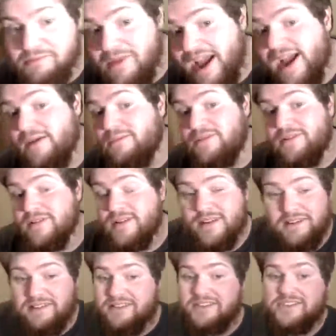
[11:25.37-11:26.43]
a map
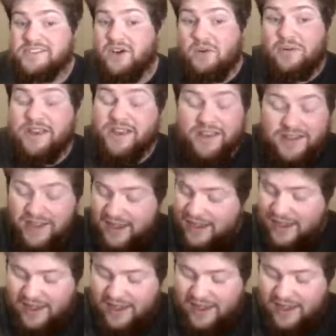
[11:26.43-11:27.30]
in this comic, and